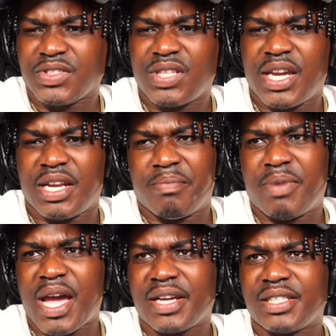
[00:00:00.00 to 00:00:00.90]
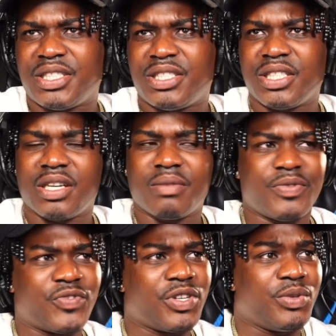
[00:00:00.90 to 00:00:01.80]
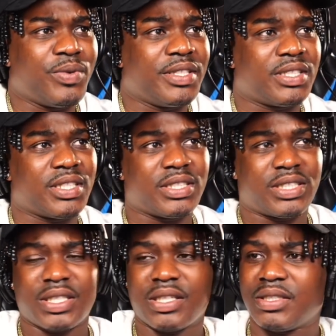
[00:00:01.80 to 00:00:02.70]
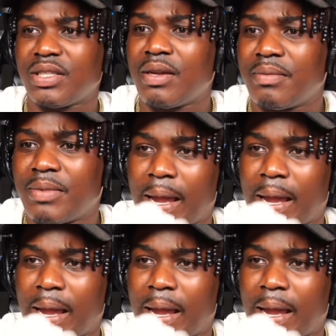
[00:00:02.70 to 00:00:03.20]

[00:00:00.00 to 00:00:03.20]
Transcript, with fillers: You ate a bag of sugar before you went to this shit or something.